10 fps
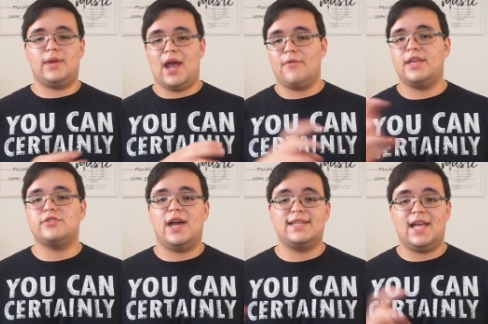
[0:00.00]
and how they
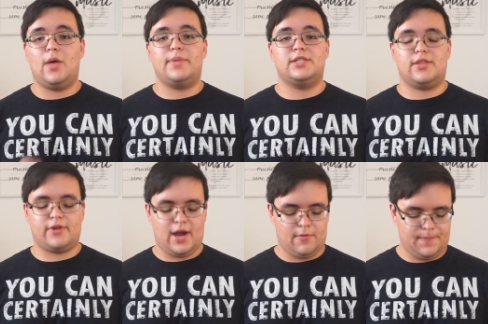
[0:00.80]
try to help each
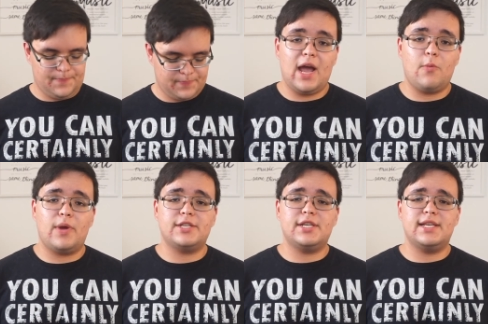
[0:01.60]
other out. Now,
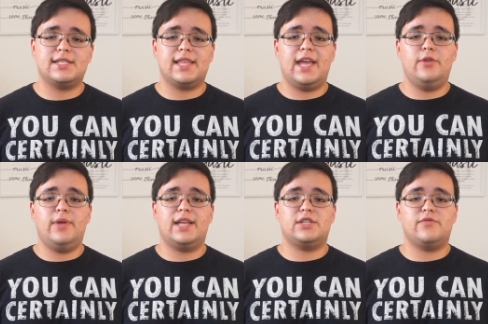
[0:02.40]
when she is slain, you
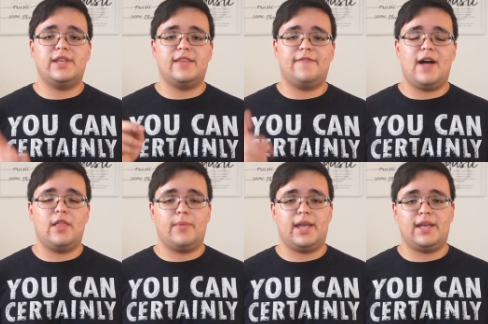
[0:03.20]
get to read the
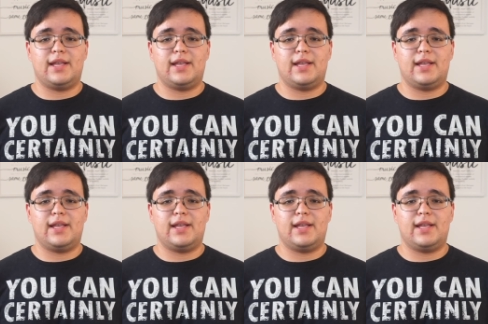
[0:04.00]
following.